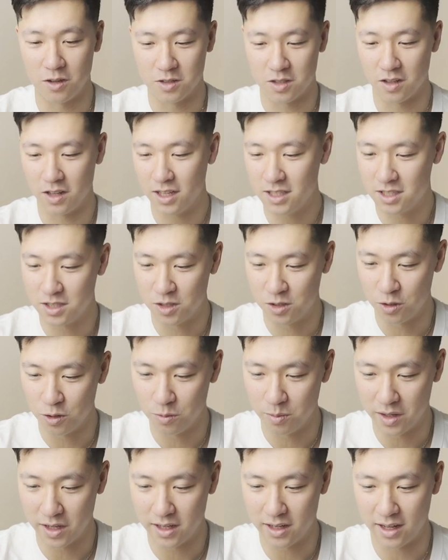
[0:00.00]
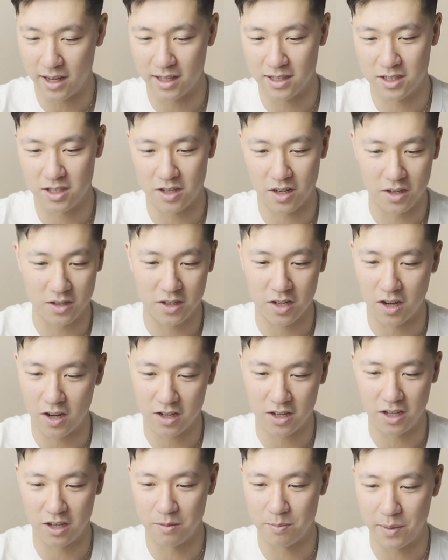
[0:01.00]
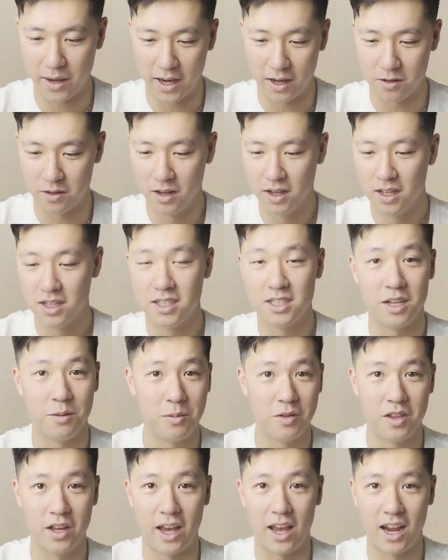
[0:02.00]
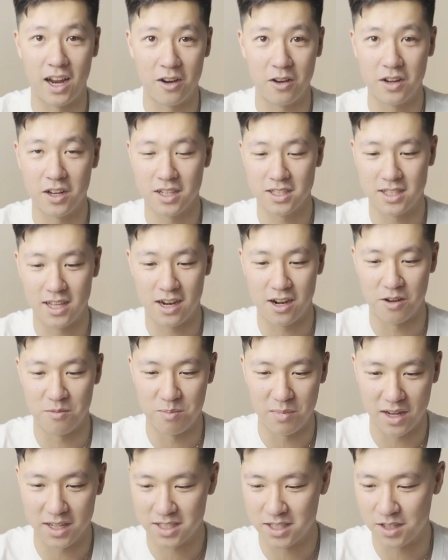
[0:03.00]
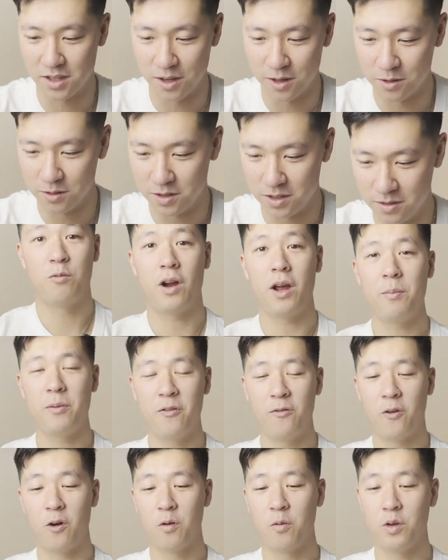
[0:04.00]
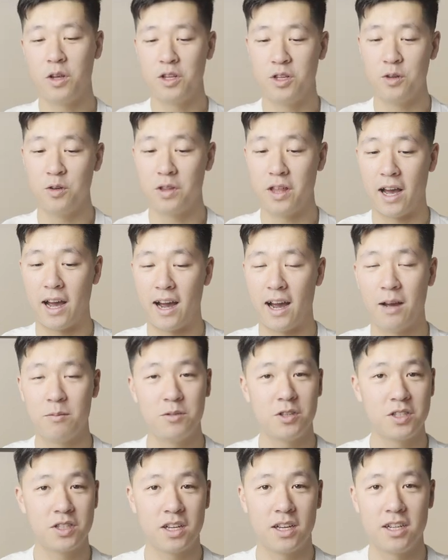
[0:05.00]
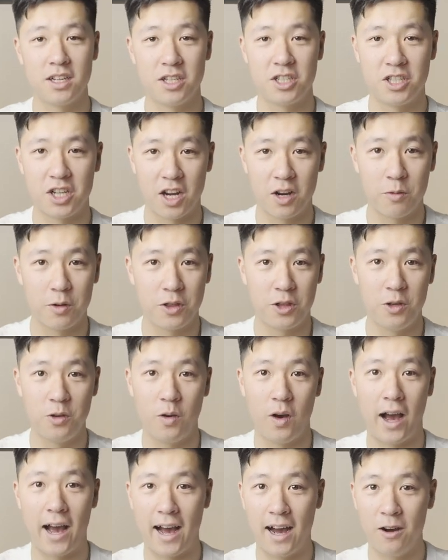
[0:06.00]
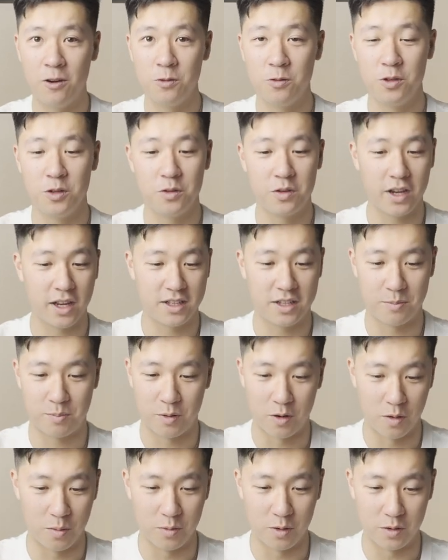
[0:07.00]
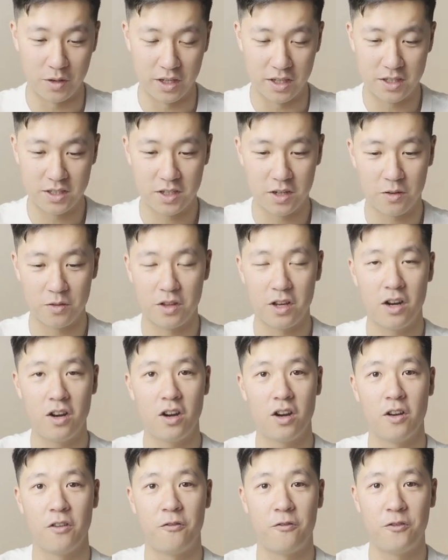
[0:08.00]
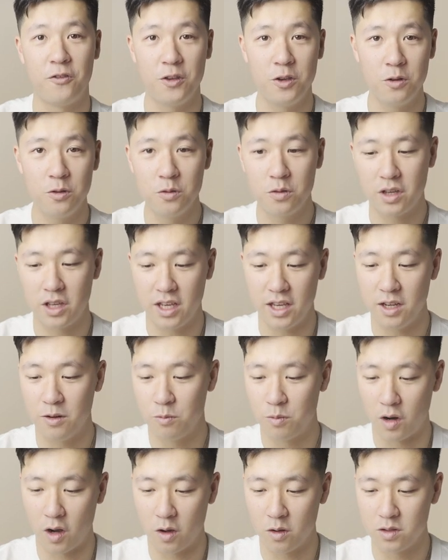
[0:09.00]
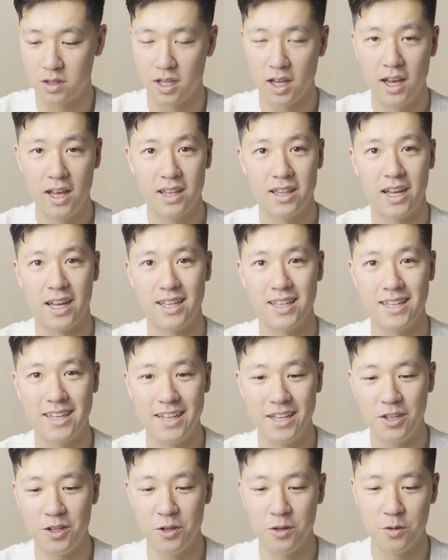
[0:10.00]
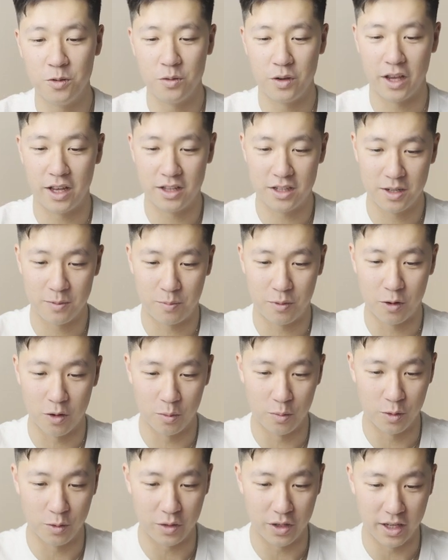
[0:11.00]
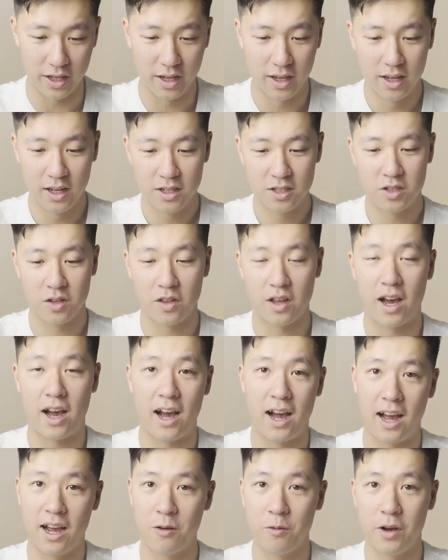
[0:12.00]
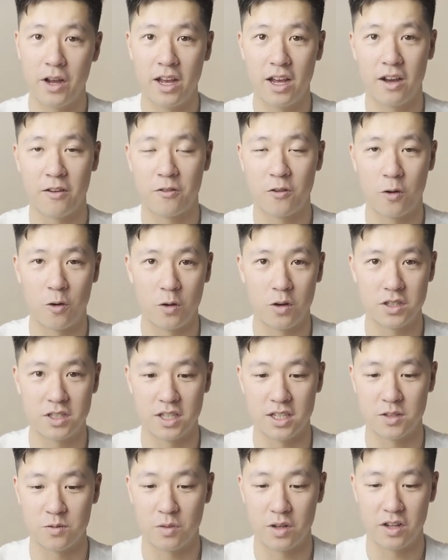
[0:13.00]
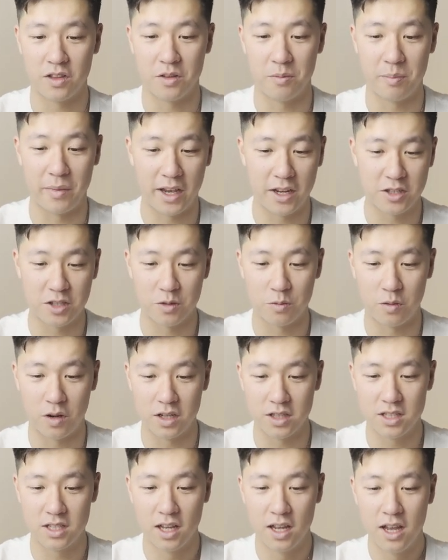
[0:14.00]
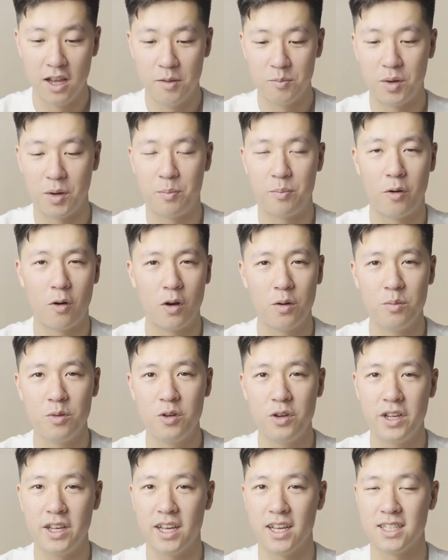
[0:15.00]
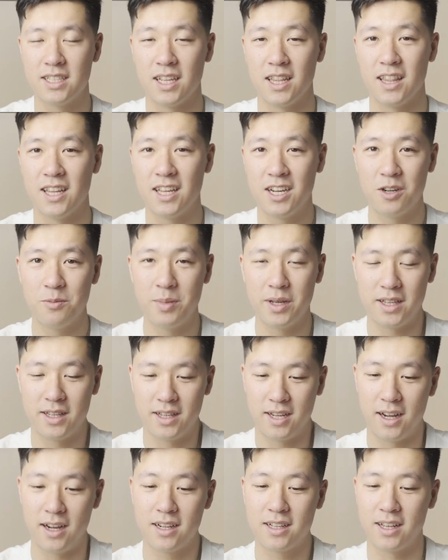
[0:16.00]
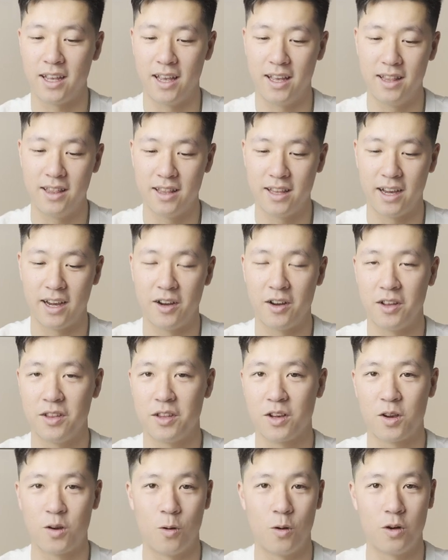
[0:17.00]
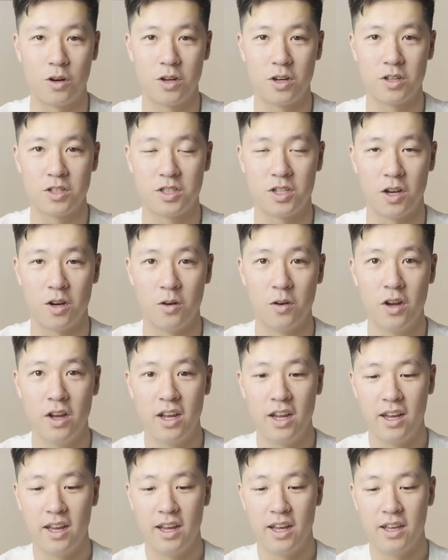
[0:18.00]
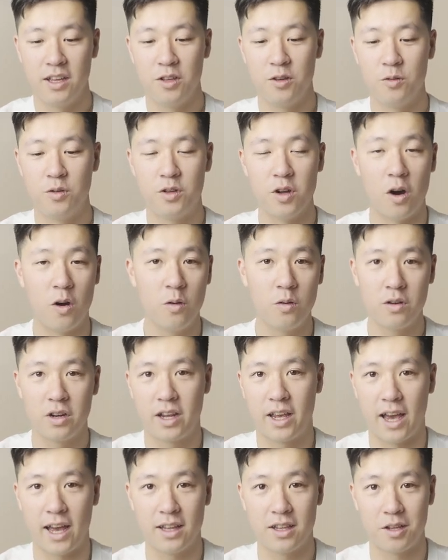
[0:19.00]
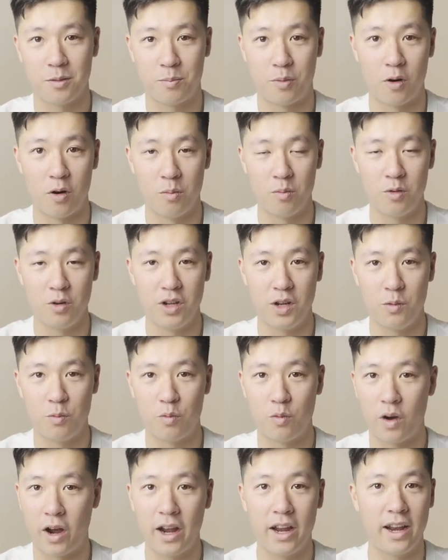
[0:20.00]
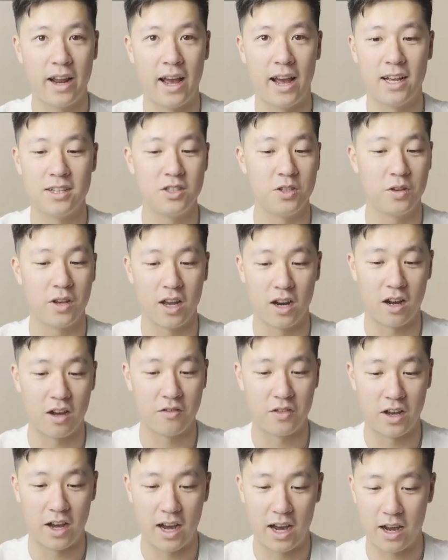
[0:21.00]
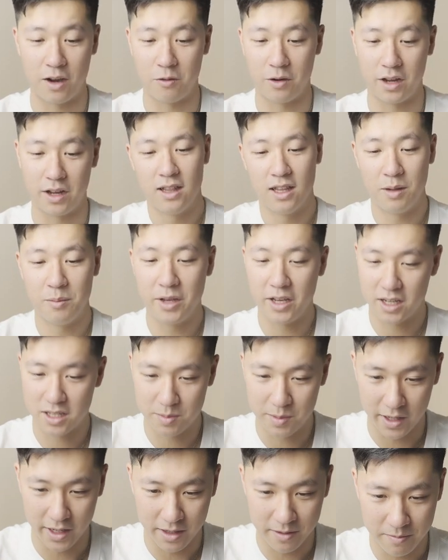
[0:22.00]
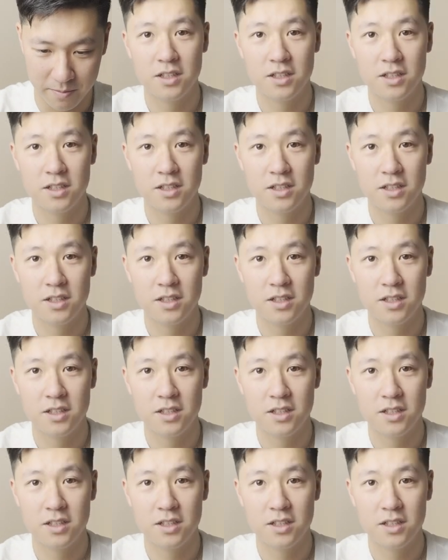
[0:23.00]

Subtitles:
So let's zoom in and start talking about some of the areas that are must-knows. Right before we do that, I'm just gonna share with you how you get to Port Moody. So there are a few key roads that lead you into Port Moody. So the highway, of course, is one of the major ones, but Port Moody is a little bit tucked in there in the corner, so you don't get to Port Moody right as you get off the highway. Let me explain.